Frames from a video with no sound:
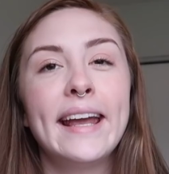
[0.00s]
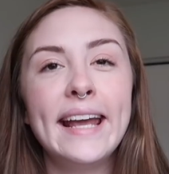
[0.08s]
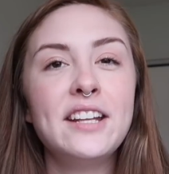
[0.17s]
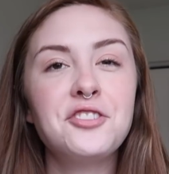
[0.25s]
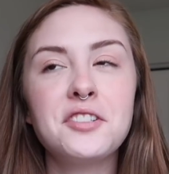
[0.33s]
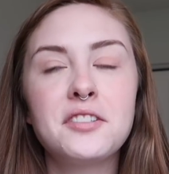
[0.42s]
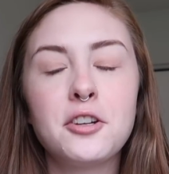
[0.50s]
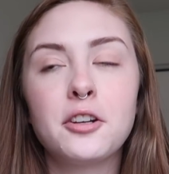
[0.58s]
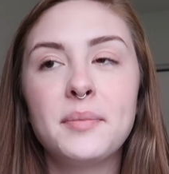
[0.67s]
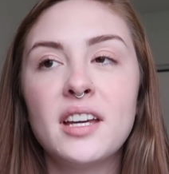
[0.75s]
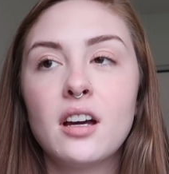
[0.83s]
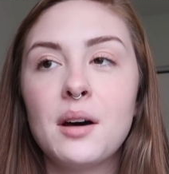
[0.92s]
It just
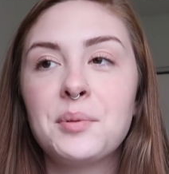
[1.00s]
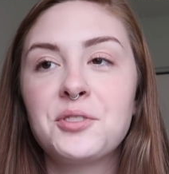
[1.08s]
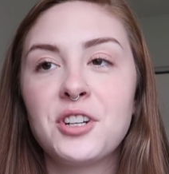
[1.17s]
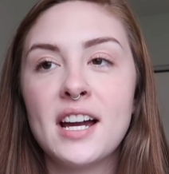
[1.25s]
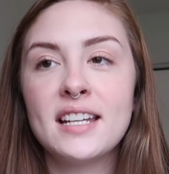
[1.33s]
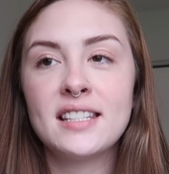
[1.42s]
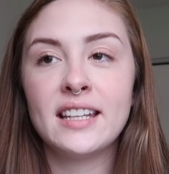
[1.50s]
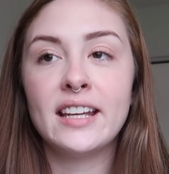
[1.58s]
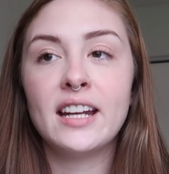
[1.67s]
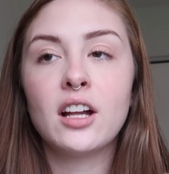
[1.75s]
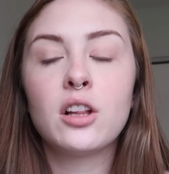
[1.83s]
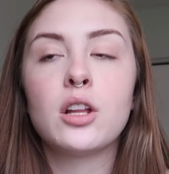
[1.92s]
took me a couple tries to
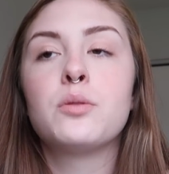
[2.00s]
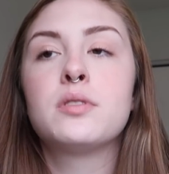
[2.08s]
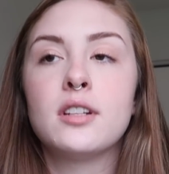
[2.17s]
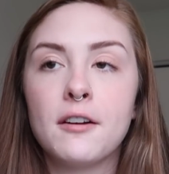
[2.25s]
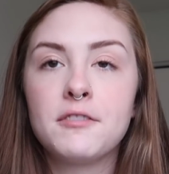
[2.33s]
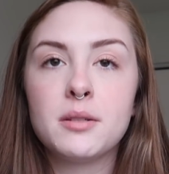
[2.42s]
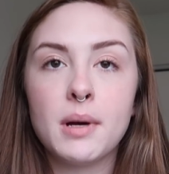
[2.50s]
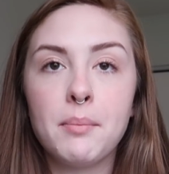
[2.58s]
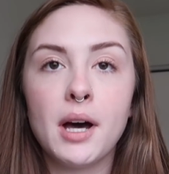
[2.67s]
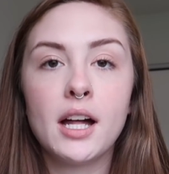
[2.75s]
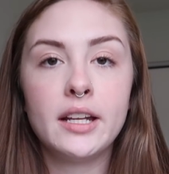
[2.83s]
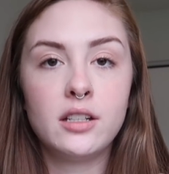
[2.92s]
get it close enough to my
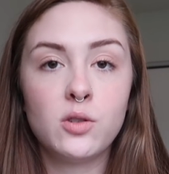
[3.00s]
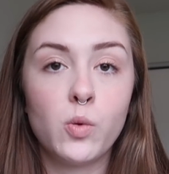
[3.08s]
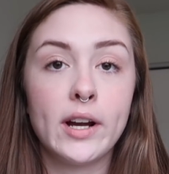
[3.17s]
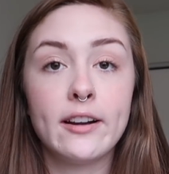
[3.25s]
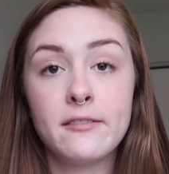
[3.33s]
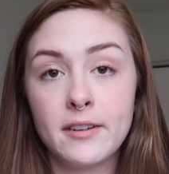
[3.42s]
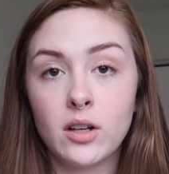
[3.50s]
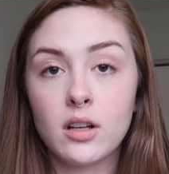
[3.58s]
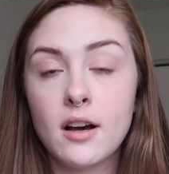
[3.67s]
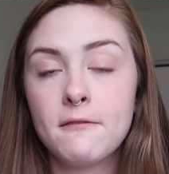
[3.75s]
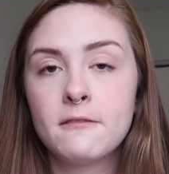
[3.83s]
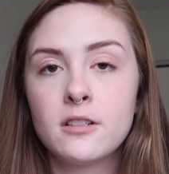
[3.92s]
body to where it felt
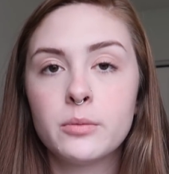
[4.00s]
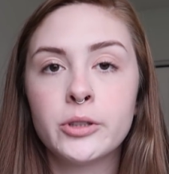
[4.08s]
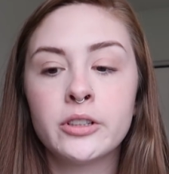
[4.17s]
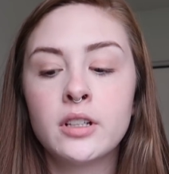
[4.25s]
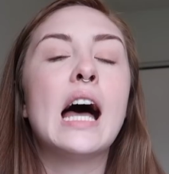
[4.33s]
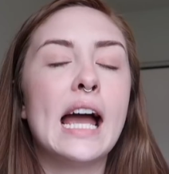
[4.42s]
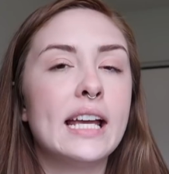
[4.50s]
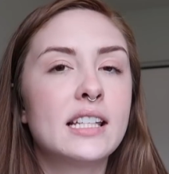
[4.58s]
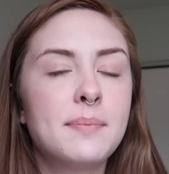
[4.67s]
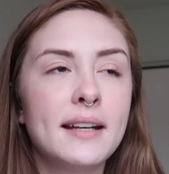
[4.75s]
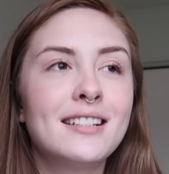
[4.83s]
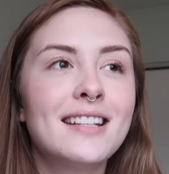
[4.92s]
comfortable. I
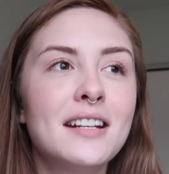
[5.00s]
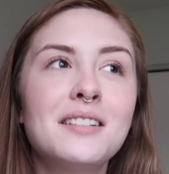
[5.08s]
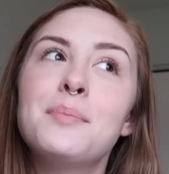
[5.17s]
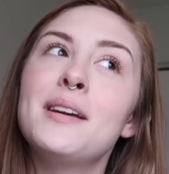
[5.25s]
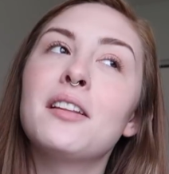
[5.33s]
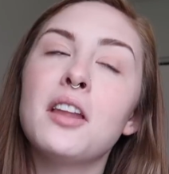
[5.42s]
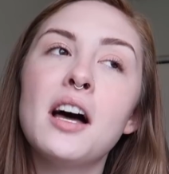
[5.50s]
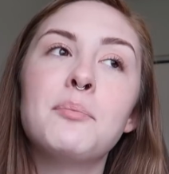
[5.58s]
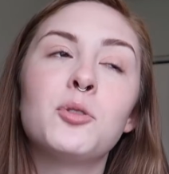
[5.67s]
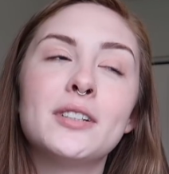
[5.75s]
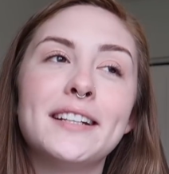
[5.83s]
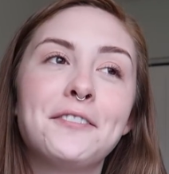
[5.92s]
expected it to be a
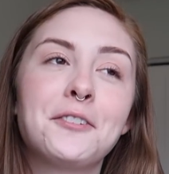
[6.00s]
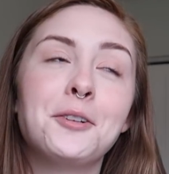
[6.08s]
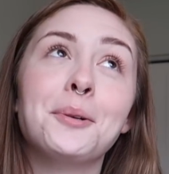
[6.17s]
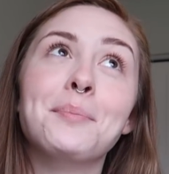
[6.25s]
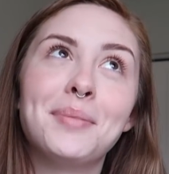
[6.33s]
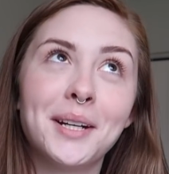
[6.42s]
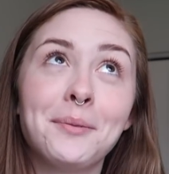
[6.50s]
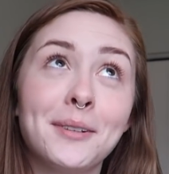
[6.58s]
lot more difficult, but it